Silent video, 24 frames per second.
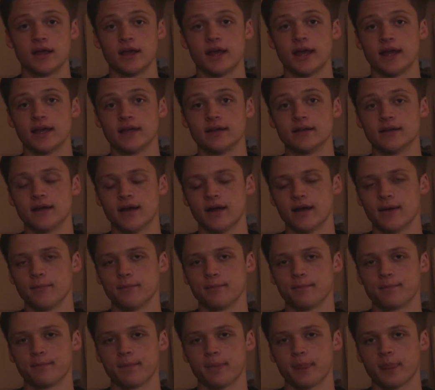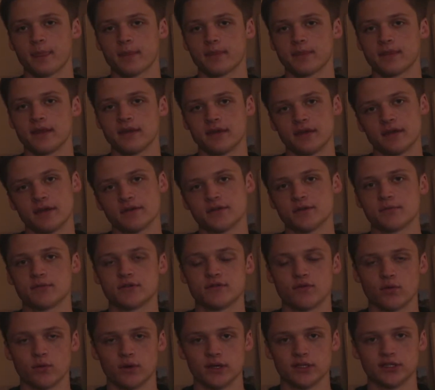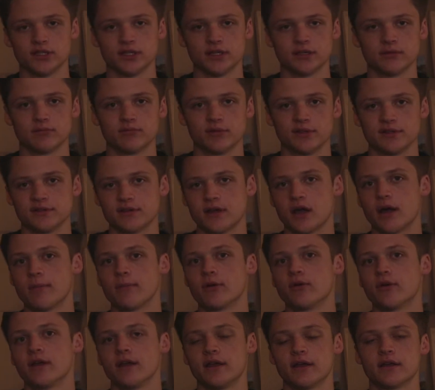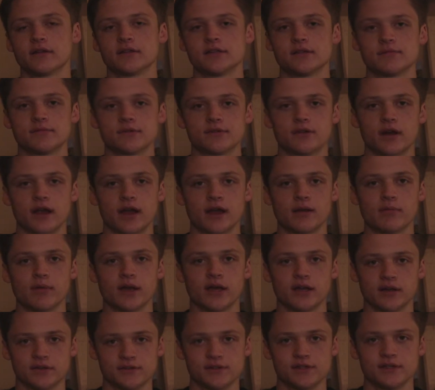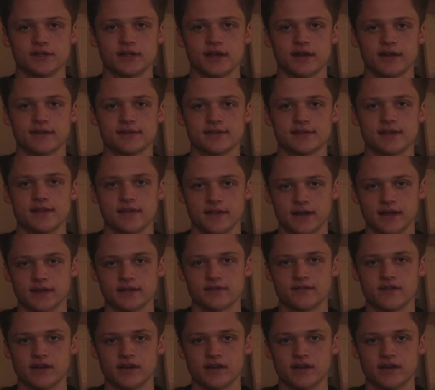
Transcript: And thank you guys so much for watching. Please comment, rate, and subscribe, and I'll see you guys in the next